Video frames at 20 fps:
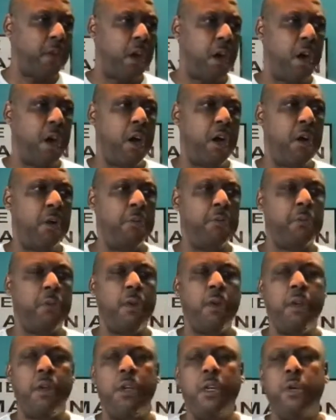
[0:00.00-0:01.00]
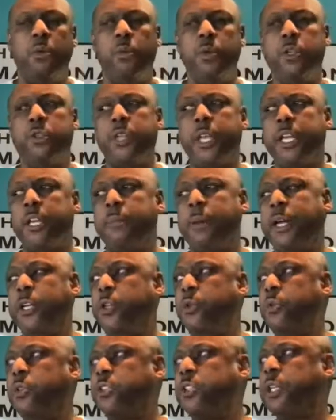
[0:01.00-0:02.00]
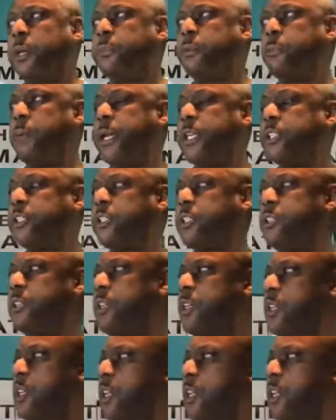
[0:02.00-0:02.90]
Um, when you're thinking about doing sublimation,